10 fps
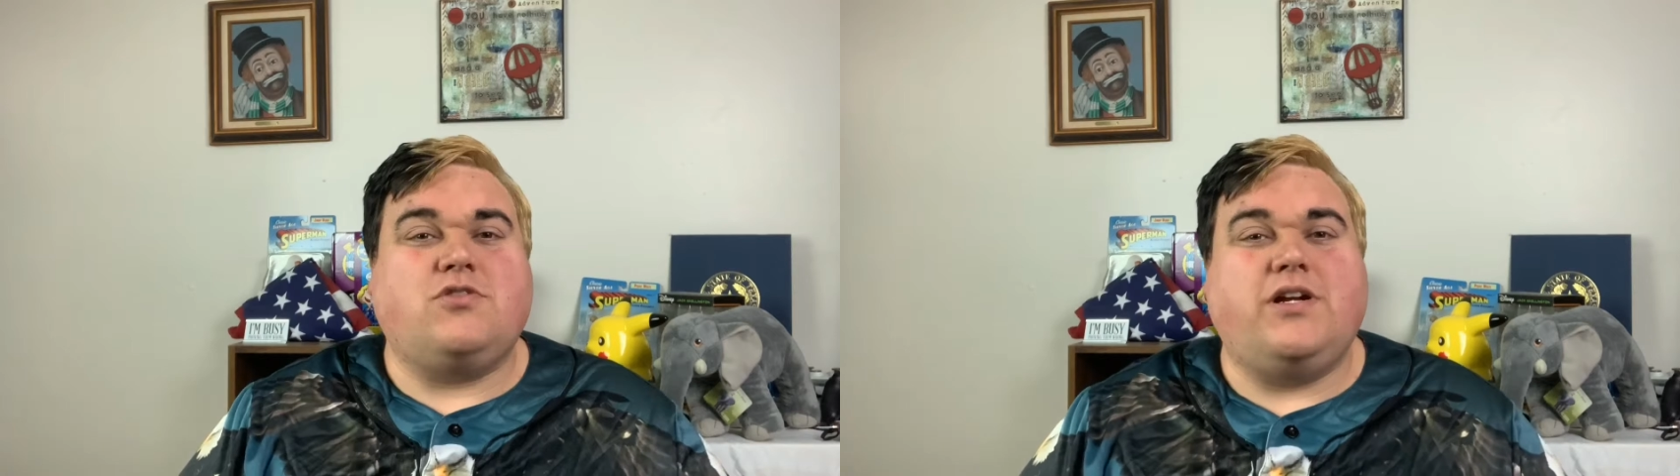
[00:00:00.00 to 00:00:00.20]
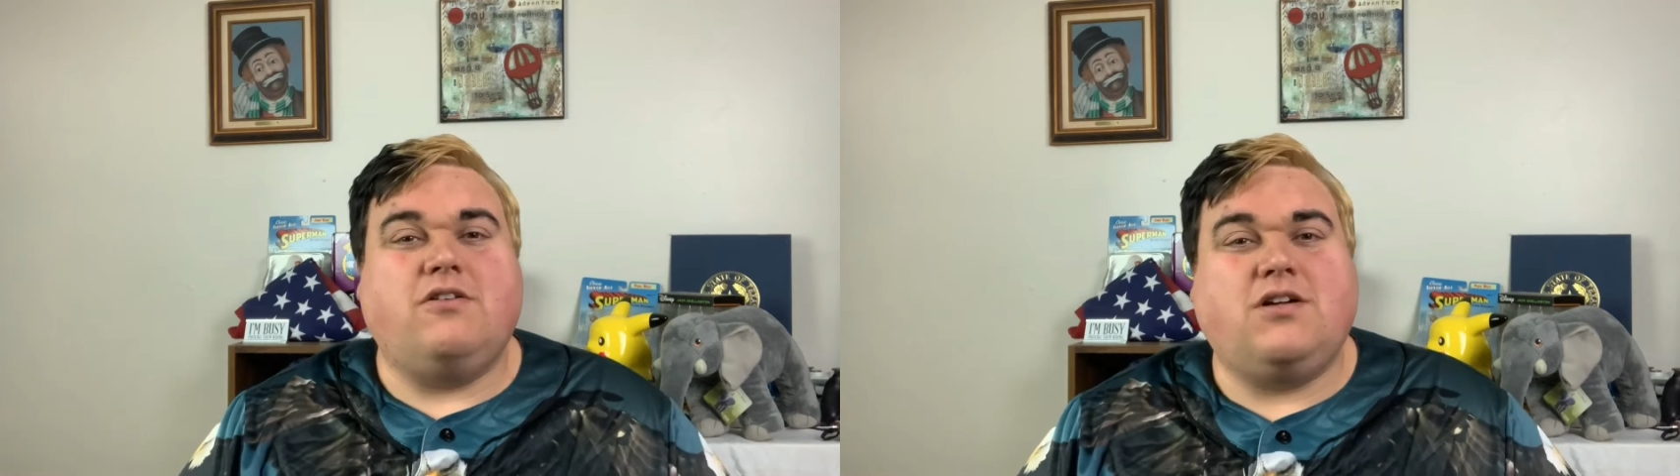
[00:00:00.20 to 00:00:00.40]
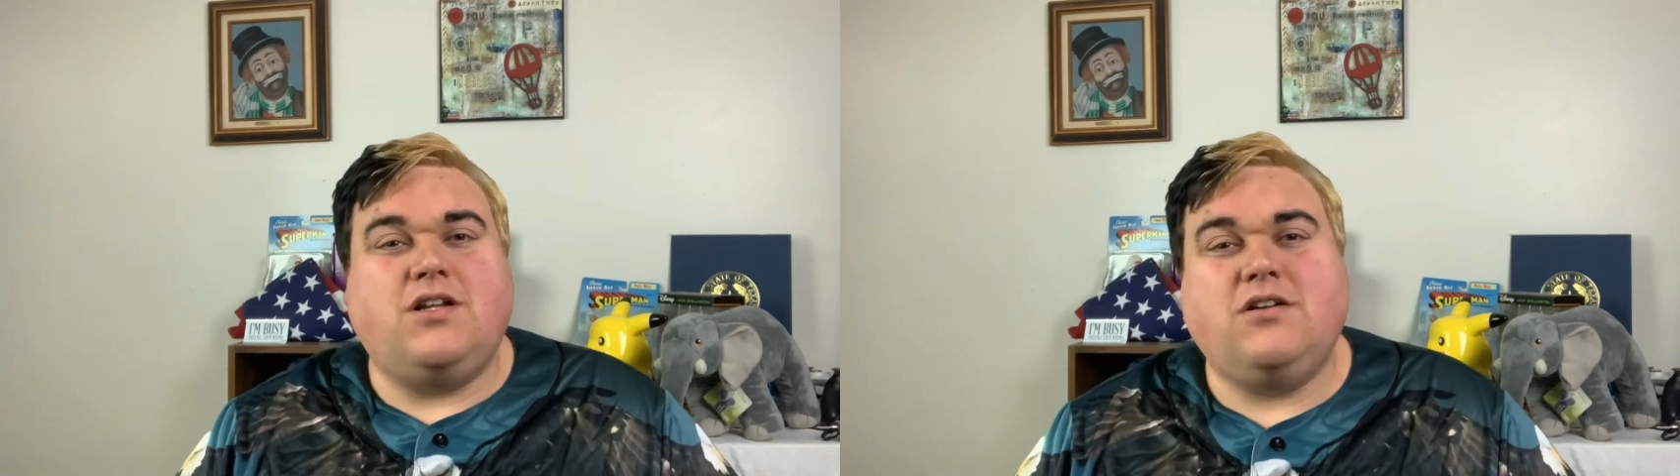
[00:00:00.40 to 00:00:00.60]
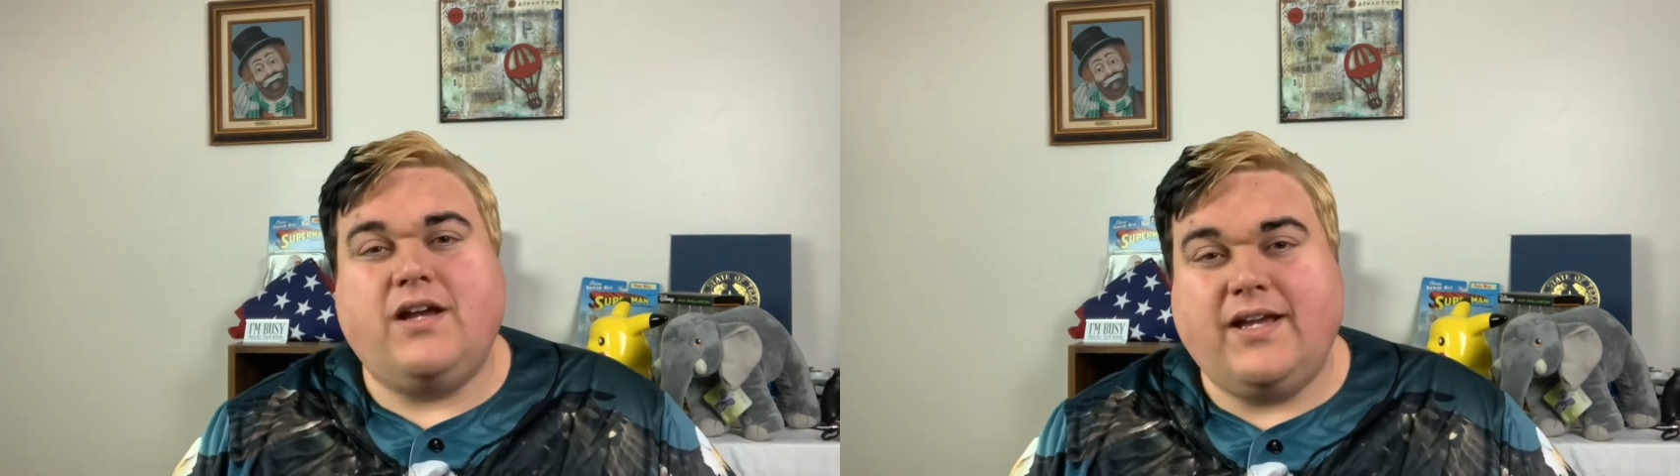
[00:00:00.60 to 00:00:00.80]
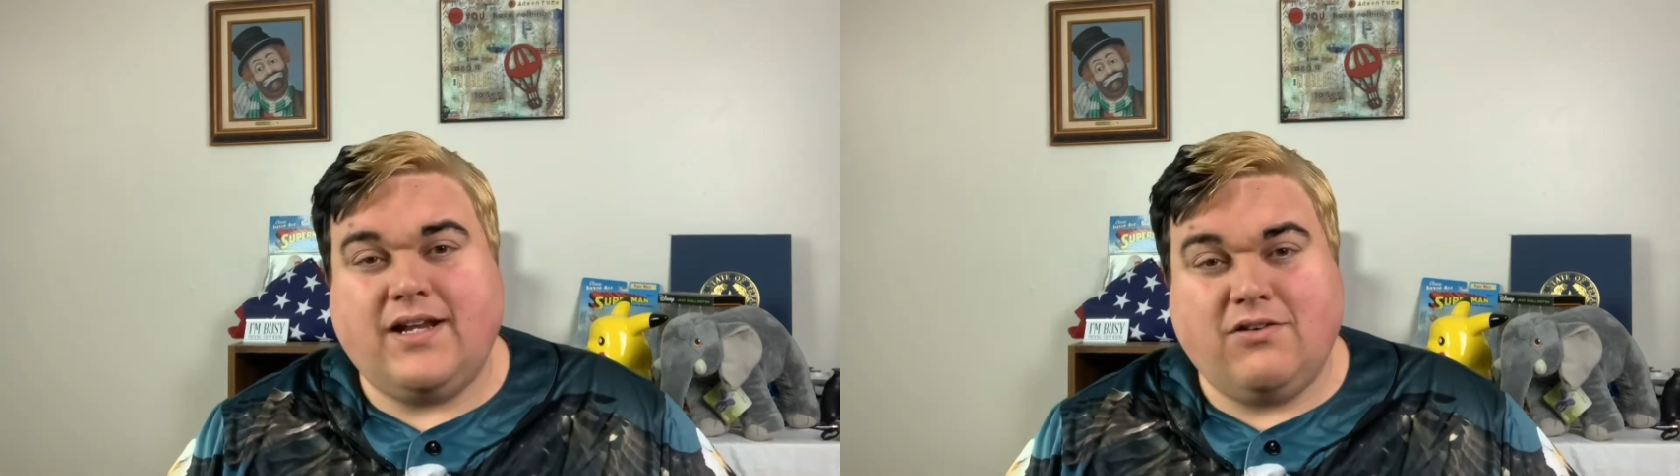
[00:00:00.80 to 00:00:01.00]
hair color,
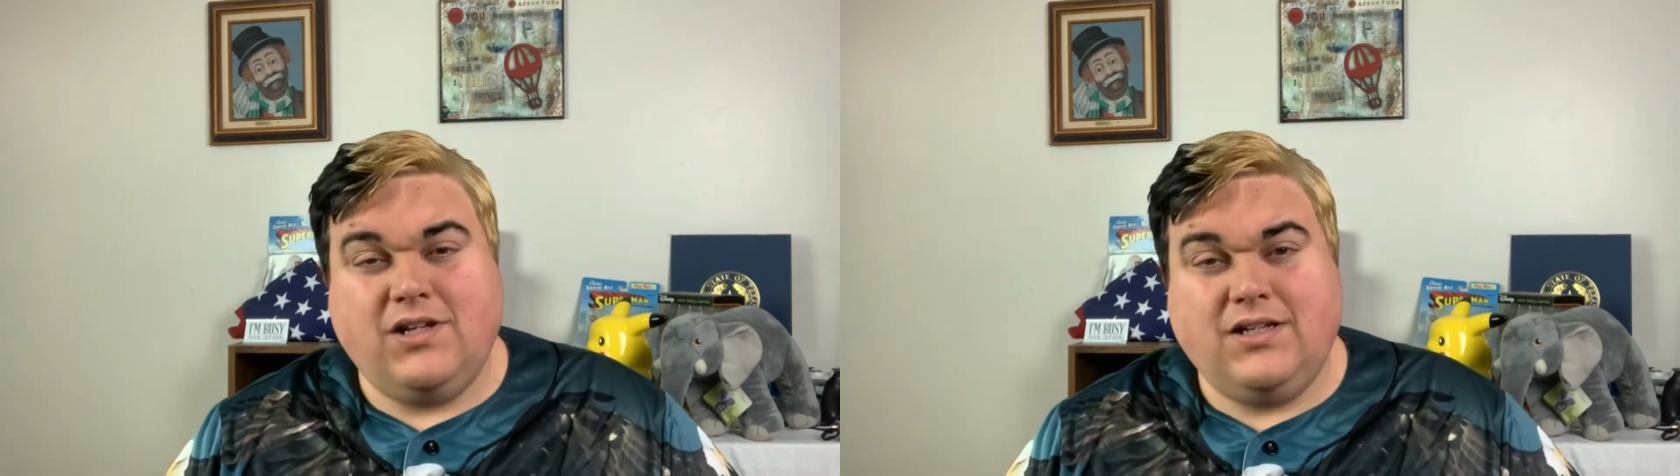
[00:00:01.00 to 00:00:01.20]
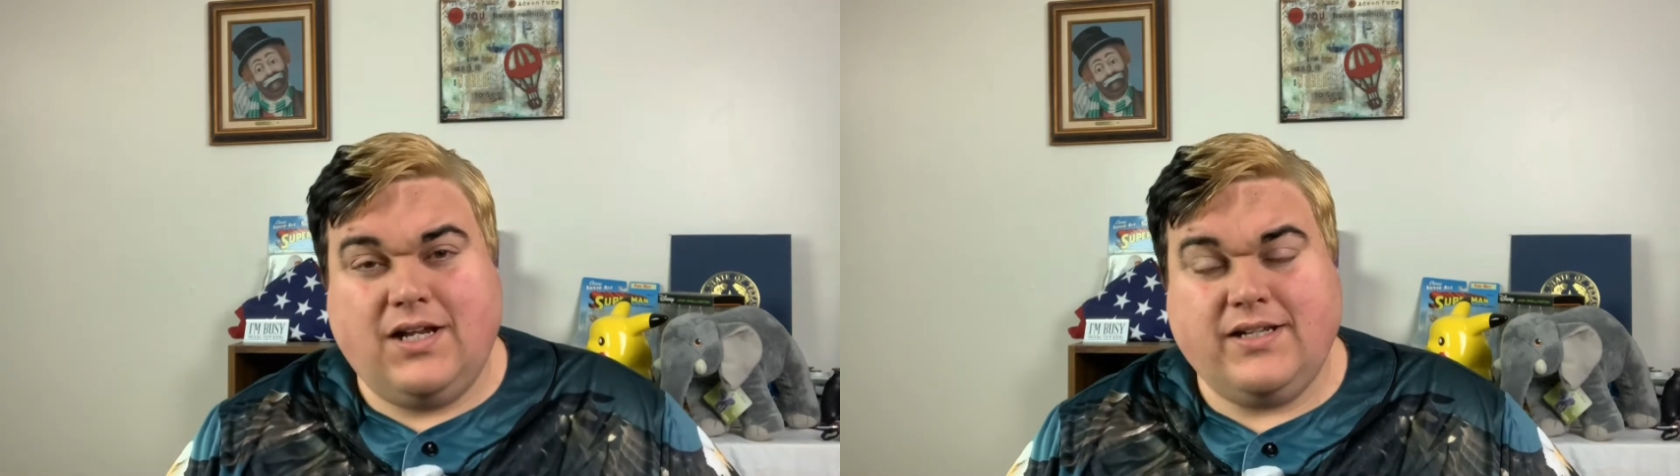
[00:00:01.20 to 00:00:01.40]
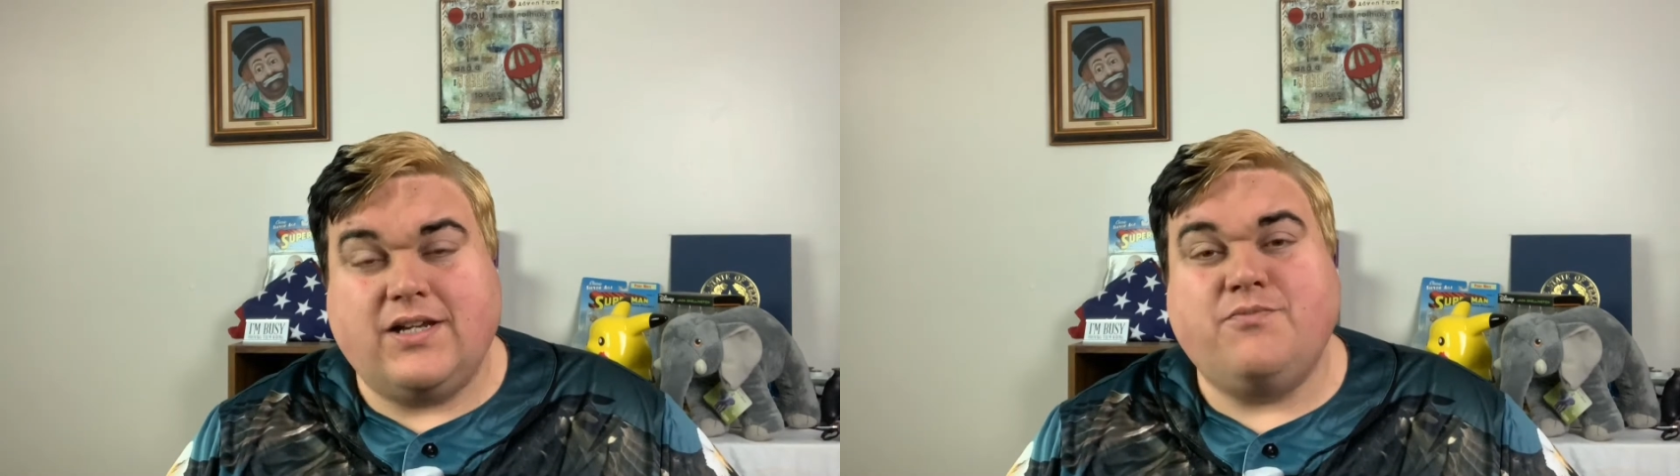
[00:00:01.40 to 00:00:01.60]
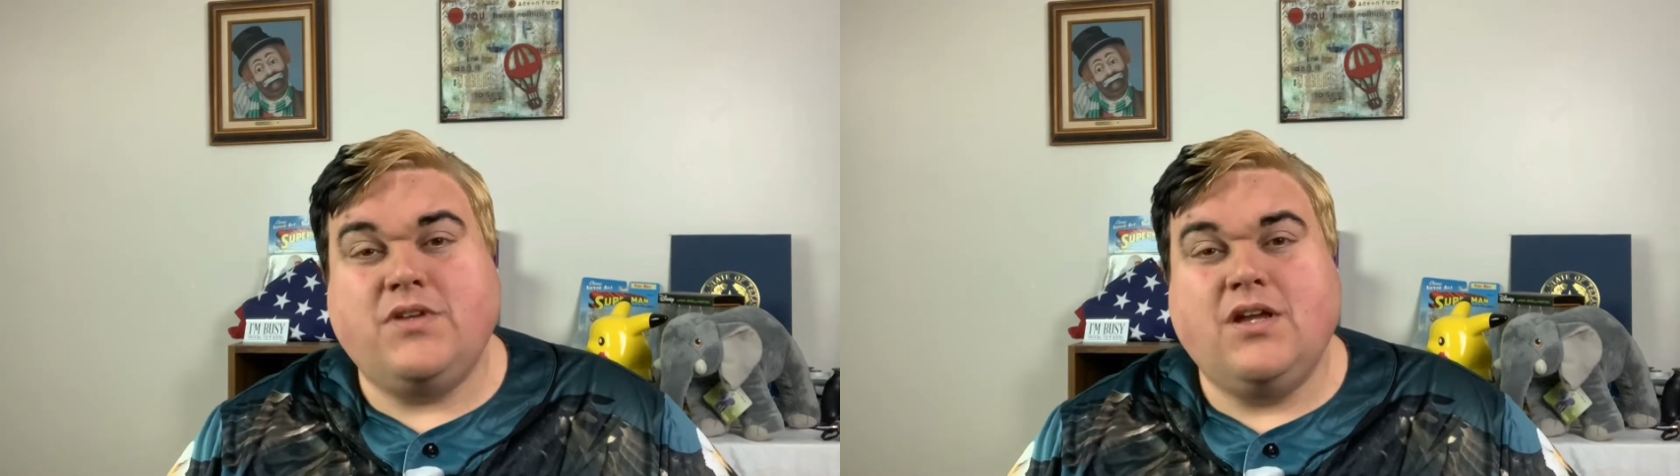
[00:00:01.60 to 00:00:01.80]
and I really like it.